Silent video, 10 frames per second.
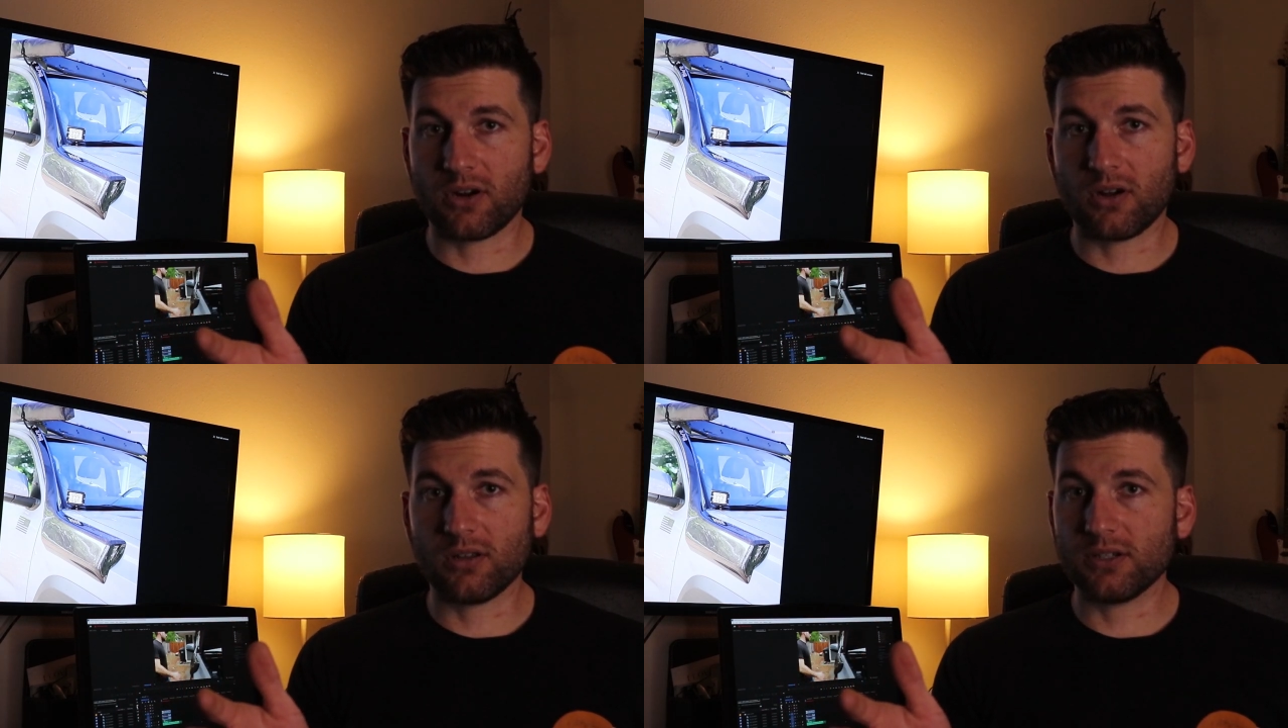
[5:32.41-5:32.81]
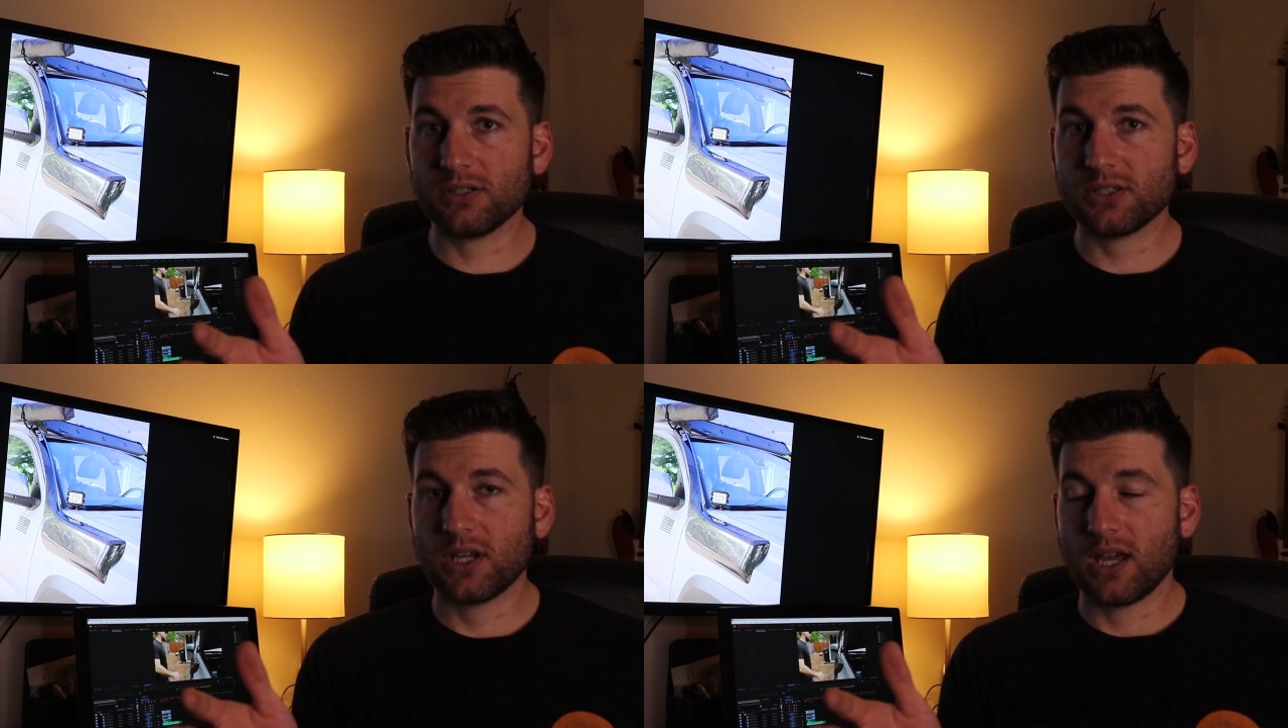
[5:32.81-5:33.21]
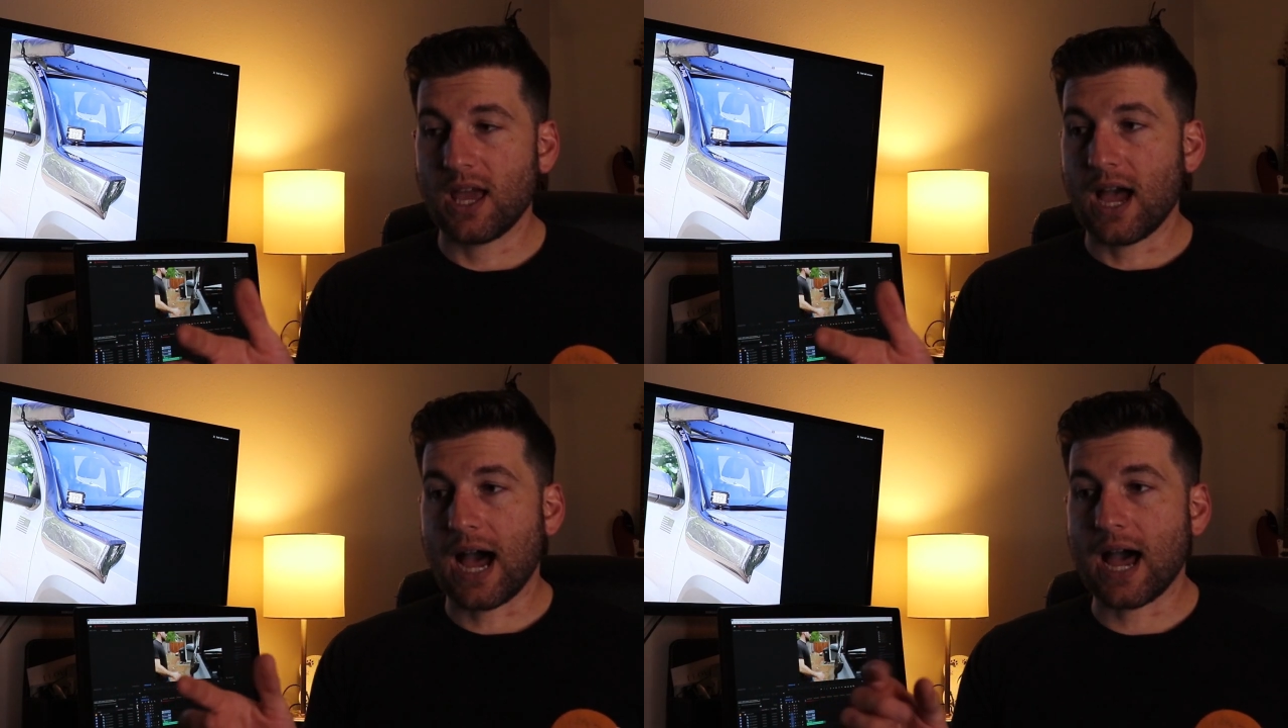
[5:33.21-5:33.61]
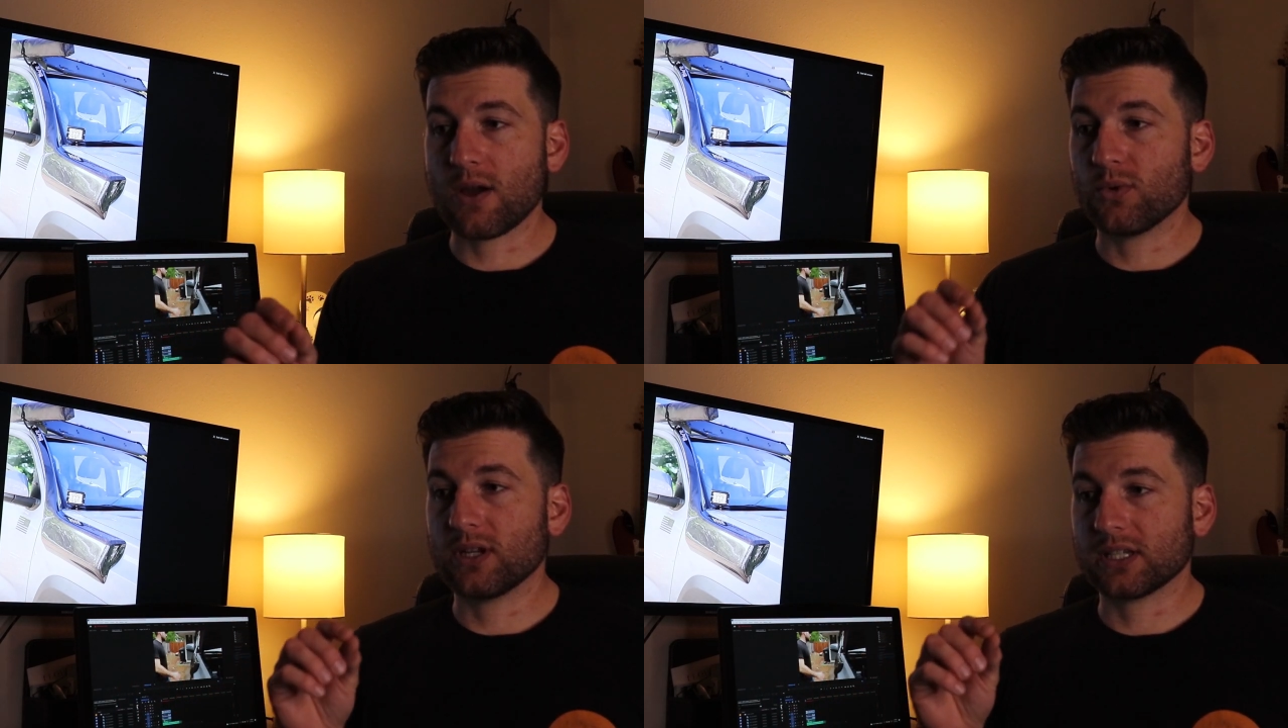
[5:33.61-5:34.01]
$500,
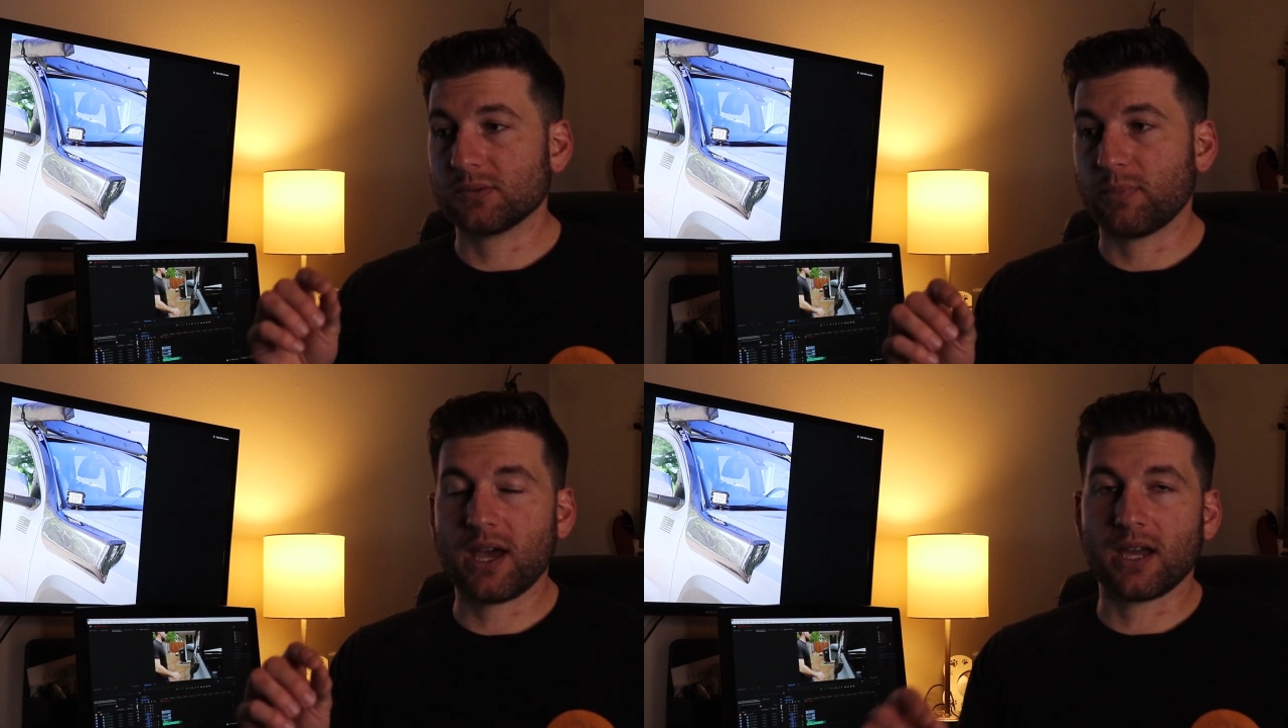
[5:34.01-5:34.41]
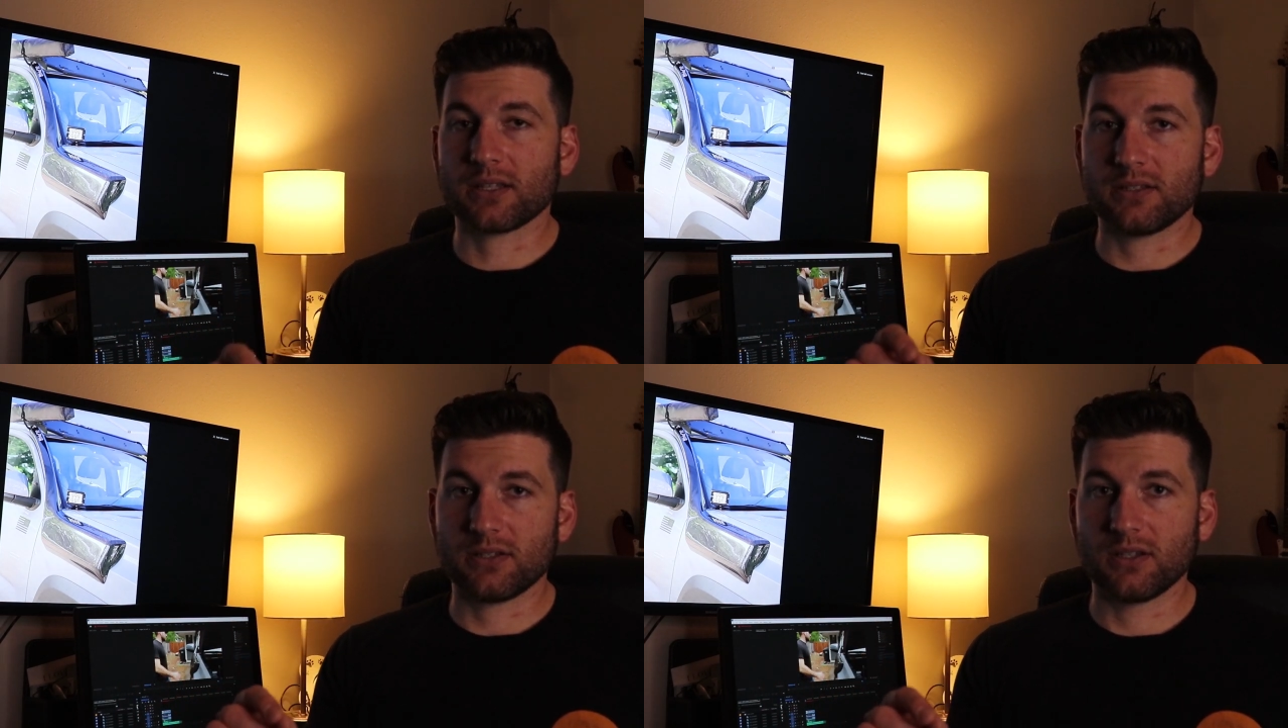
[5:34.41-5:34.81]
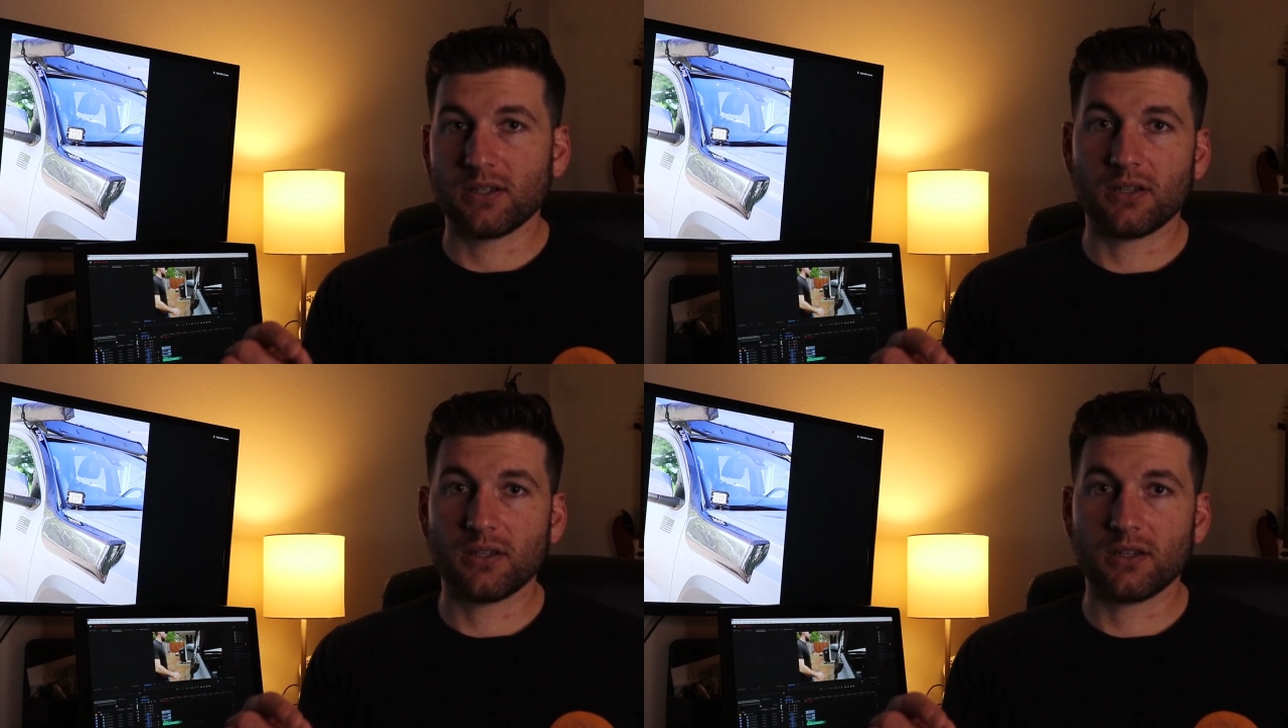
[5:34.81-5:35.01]
I would expect